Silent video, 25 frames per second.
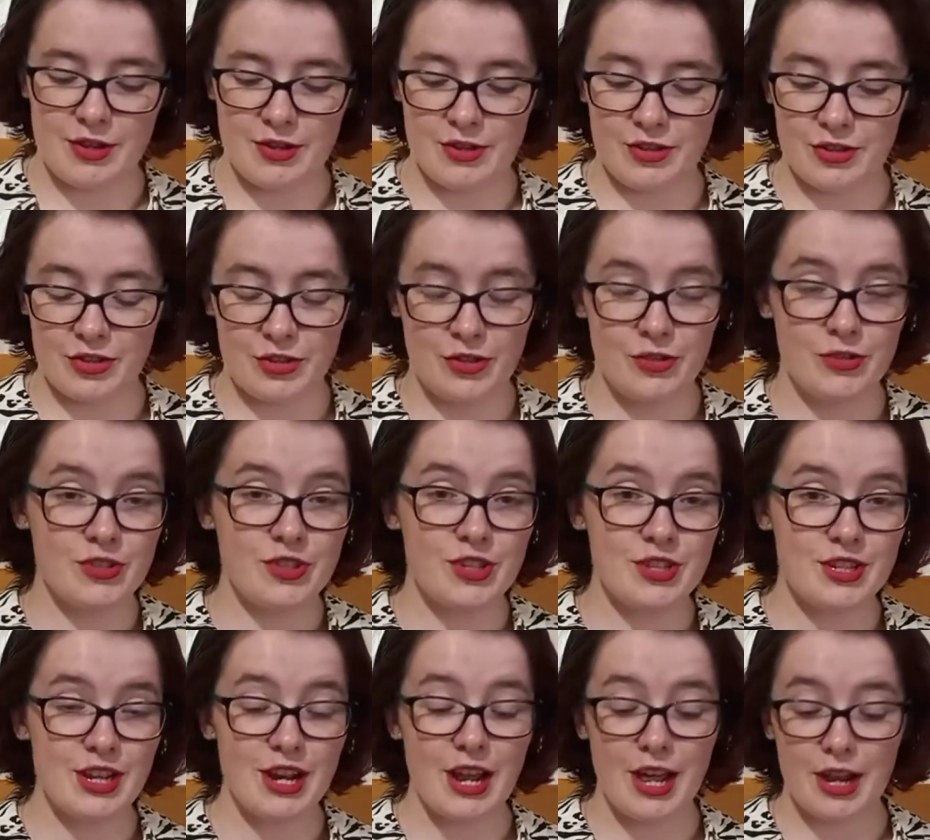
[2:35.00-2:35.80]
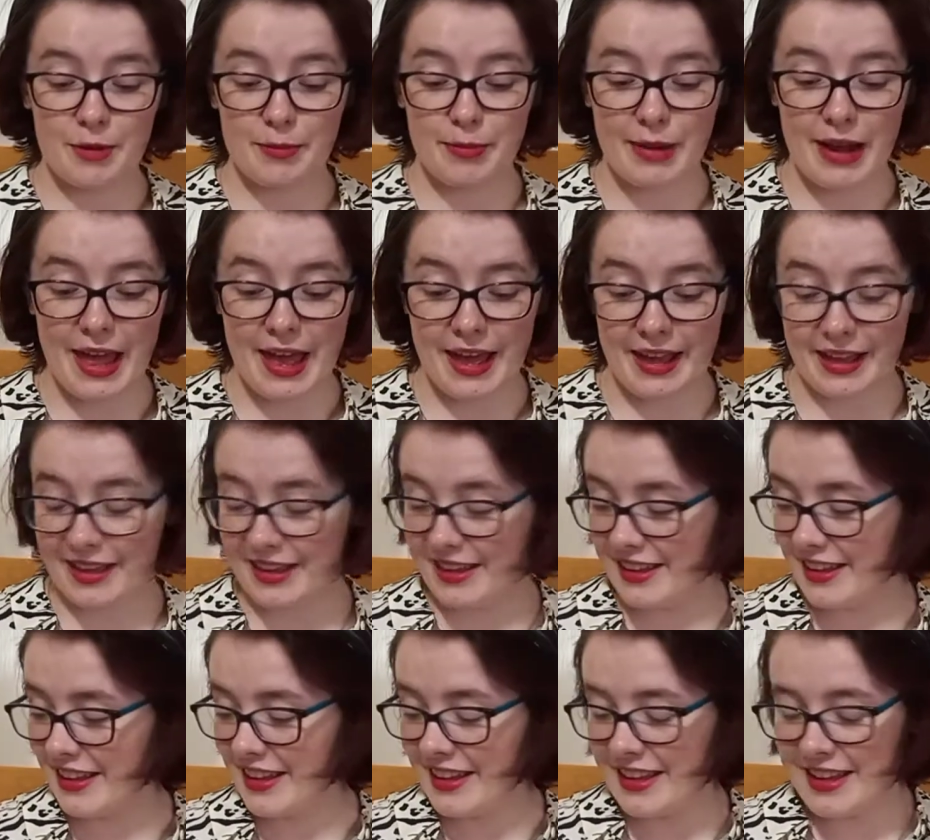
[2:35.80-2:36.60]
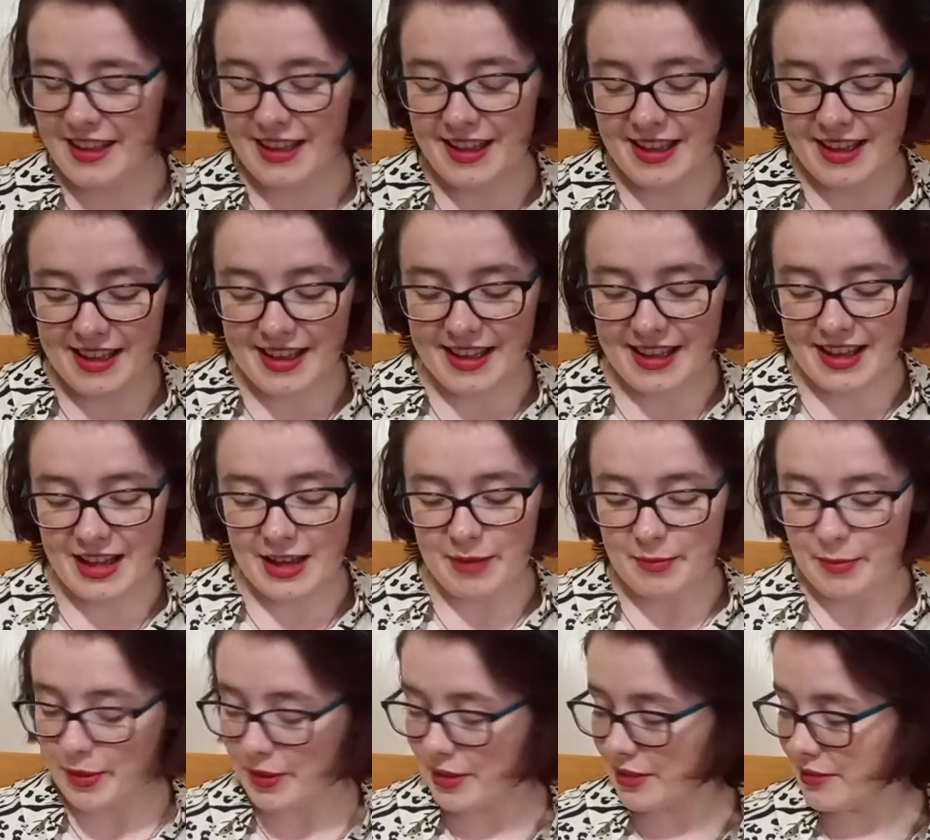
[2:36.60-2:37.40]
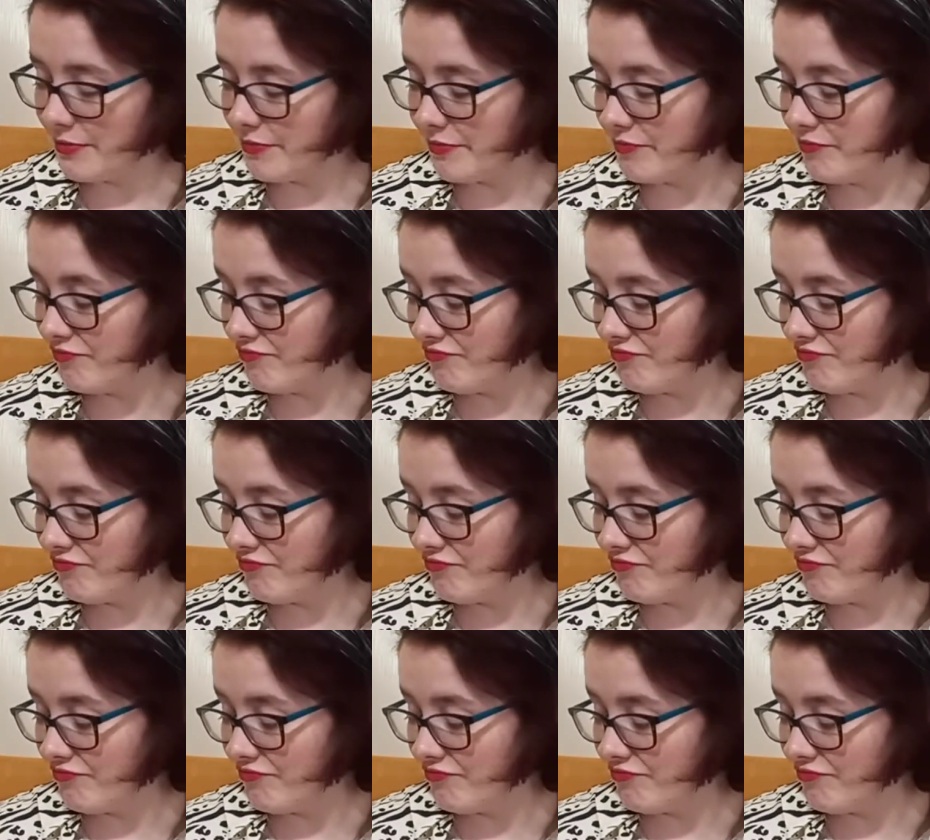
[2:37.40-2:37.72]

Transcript: Uses a lot of black, but